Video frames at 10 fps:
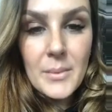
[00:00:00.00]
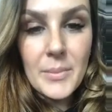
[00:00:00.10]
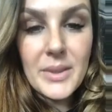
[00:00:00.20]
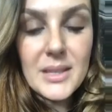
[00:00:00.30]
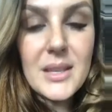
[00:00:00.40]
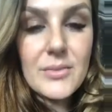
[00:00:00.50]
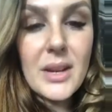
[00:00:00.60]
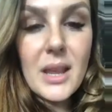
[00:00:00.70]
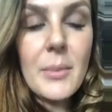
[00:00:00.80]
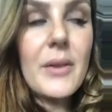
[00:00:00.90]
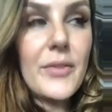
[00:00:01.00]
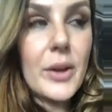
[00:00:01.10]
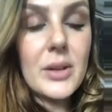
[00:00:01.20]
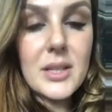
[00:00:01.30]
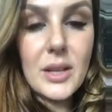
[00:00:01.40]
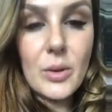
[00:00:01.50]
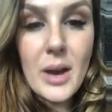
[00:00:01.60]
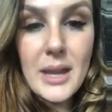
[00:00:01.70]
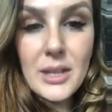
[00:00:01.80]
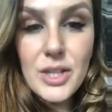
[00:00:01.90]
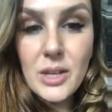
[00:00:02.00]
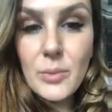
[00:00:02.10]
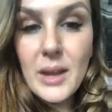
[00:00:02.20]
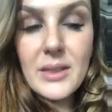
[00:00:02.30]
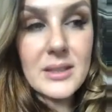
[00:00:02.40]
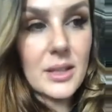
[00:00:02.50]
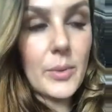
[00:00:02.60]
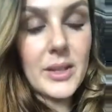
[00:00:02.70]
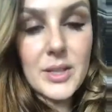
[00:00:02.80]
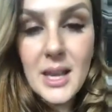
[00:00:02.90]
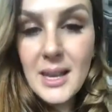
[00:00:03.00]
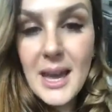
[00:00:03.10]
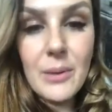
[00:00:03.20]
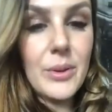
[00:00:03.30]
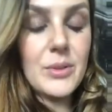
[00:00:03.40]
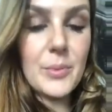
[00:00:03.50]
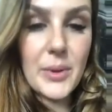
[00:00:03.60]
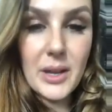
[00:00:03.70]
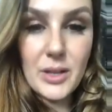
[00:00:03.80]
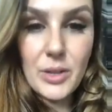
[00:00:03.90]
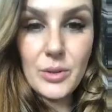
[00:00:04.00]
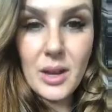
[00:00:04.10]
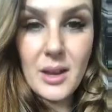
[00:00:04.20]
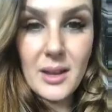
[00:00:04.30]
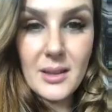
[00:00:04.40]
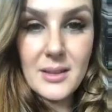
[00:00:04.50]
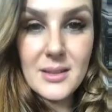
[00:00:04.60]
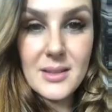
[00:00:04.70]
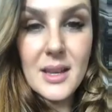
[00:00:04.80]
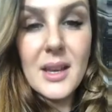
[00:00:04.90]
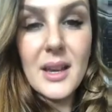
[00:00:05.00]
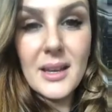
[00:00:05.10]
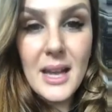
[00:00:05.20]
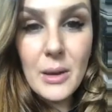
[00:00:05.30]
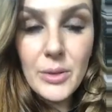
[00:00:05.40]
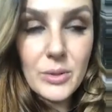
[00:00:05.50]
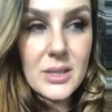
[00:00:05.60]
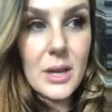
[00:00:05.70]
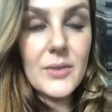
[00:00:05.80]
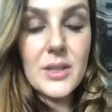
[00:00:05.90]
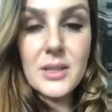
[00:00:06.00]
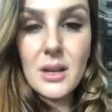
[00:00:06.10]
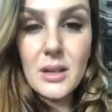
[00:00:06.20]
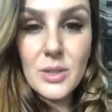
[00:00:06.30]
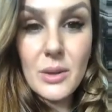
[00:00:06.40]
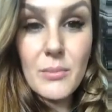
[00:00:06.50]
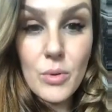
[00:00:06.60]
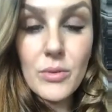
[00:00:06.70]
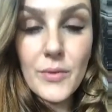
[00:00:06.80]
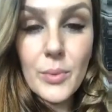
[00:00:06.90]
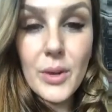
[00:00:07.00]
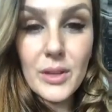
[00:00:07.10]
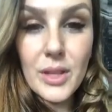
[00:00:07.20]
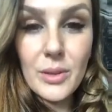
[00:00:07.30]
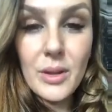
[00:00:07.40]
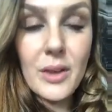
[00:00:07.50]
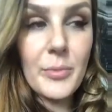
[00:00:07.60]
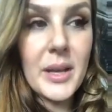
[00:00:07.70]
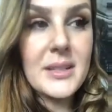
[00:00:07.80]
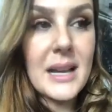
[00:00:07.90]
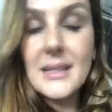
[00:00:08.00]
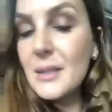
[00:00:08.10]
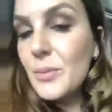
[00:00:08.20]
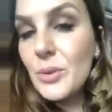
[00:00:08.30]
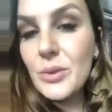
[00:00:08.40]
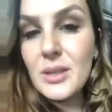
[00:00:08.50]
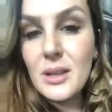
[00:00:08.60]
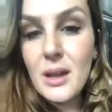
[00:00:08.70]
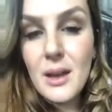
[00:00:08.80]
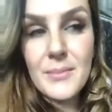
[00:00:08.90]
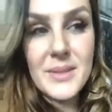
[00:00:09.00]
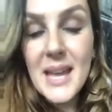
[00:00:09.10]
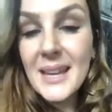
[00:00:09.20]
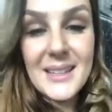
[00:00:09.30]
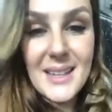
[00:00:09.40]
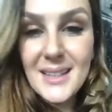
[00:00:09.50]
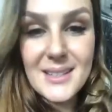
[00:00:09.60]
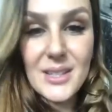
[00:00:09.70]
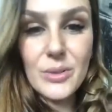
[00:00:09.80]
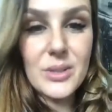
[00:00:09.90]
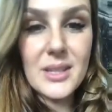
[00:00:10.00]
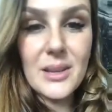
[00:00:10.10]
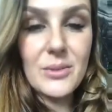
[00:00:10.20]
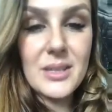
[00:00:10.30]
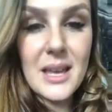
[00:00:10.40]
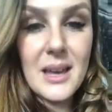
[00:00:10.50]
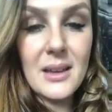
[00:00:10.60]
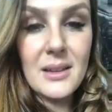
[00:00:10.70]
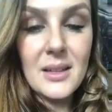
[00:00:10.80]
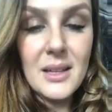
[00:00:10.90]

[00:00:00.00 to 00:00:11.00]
But this is really about focusing your energy in a way that's going to allow you to bring in new clients, allow yourself to start doing more of the work that you love, because adding more techniques to your skill set